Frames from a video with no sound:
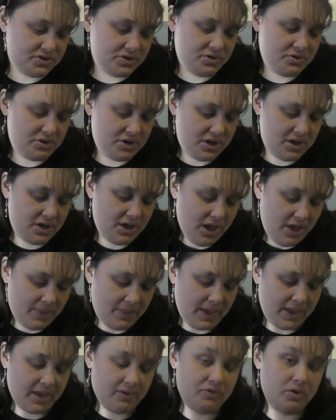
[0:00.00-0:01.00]
new, to
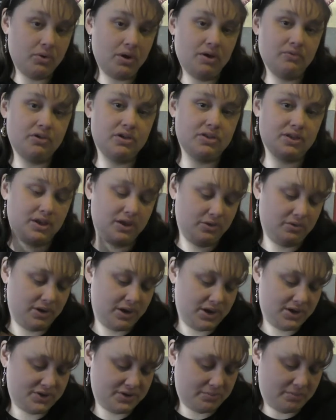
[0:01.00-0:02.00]
they give you everything you
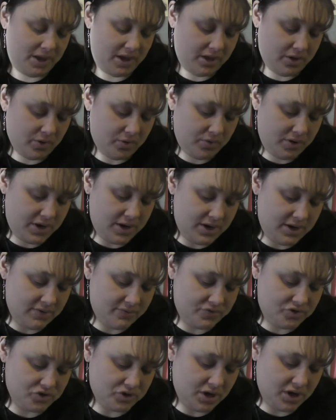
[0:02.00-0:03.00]
need to make a
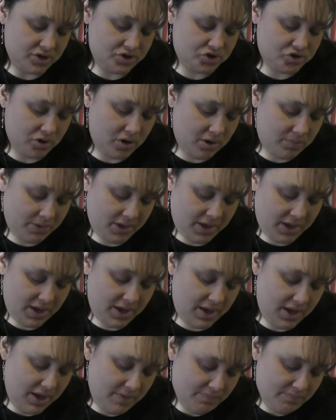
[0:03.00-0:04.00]
creative charm
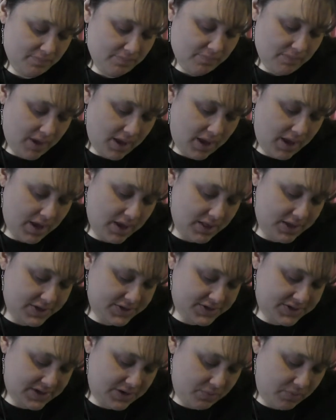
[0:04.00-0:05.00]
kit. And
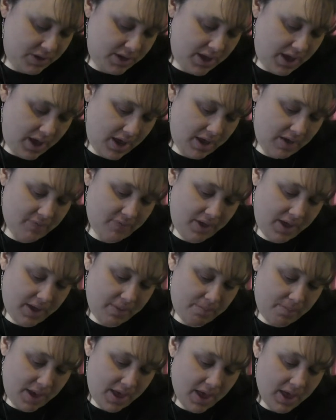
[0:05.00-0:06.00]
let's see, we have a
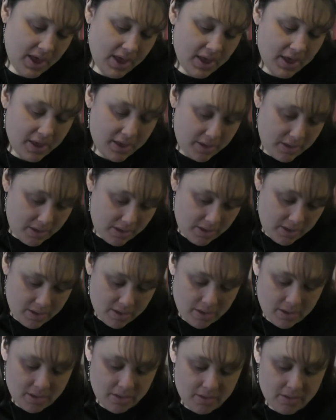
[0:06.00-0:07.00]
bag
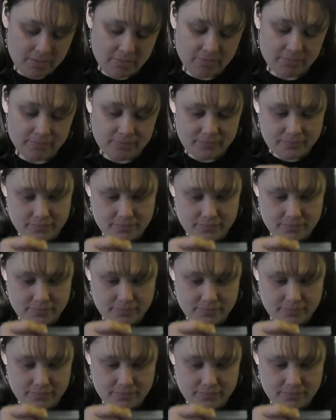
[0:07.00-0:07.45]
of,